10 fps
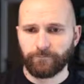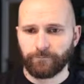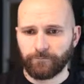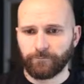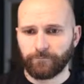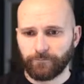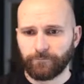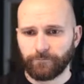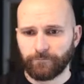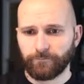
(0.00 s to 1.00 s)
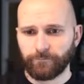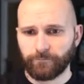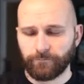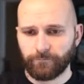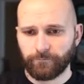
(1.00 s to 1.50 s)

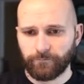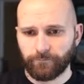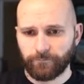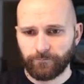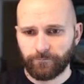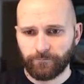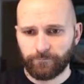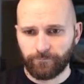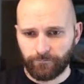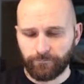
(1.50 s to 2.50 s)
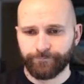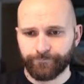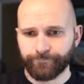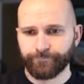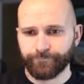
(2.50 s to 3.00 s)

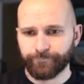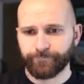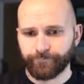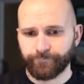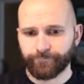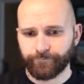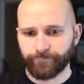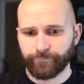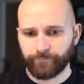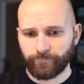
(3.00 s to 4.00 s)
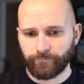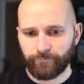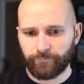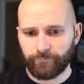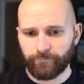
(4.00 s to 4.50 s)

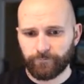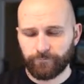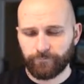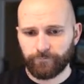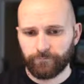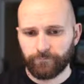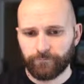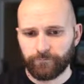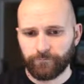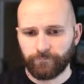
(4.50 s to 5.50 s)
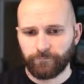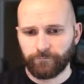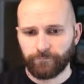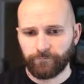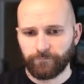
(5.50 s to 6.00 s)

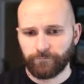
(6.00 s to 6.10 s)
This person isn't speaking.